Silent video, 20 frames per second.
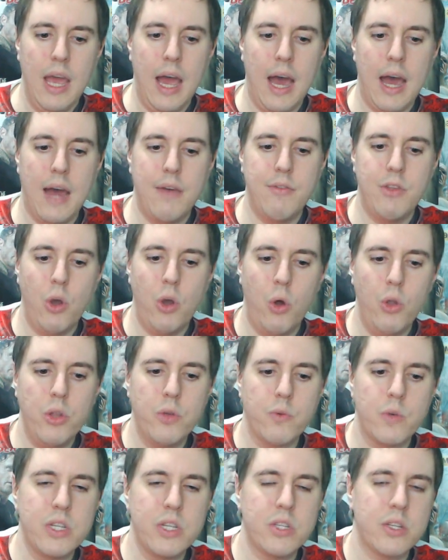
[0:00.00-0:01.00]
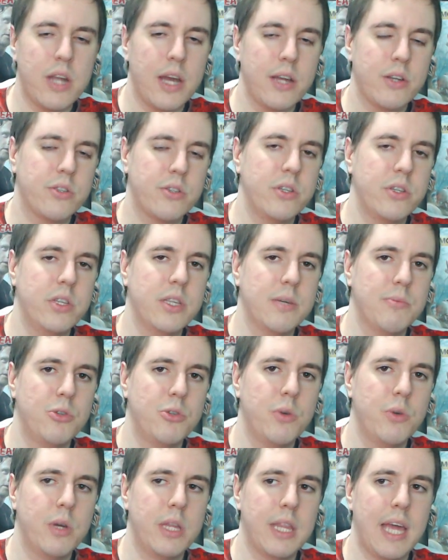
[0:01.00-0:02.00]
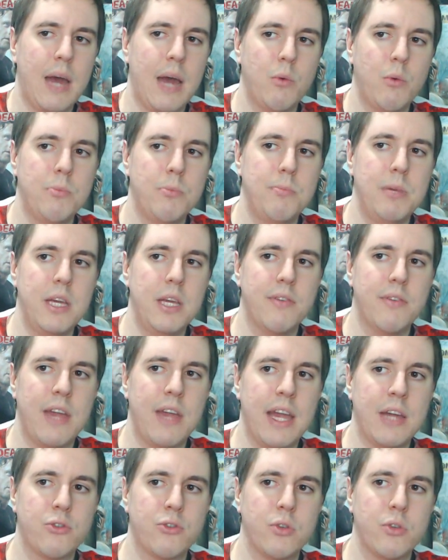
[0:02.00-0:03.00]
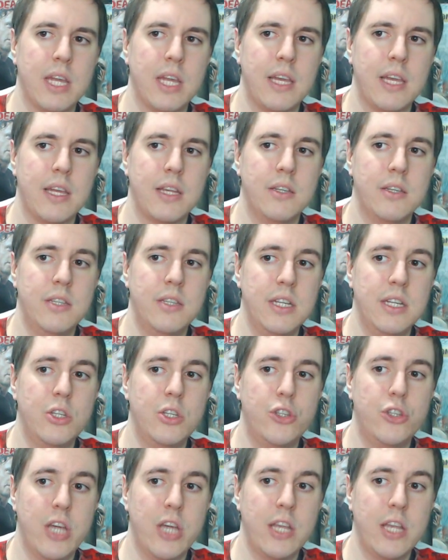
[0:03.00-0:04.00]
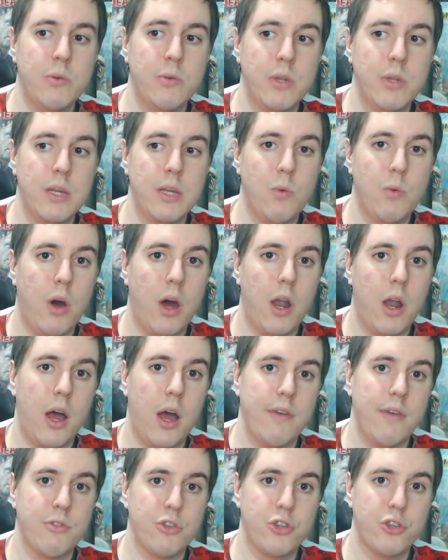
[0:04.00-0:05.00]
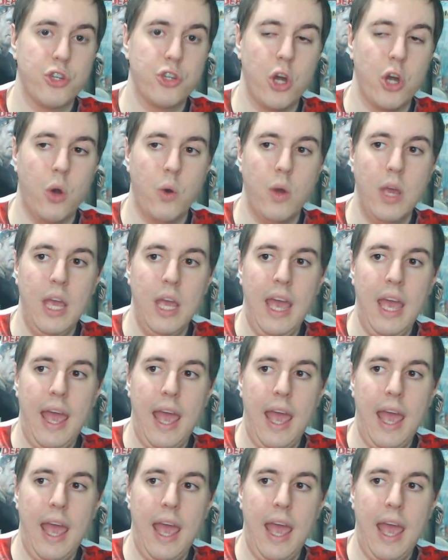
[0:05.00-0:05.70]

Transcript: The only reason I could see them doing that would be if Andrew Lincoln did genuinely want off the show,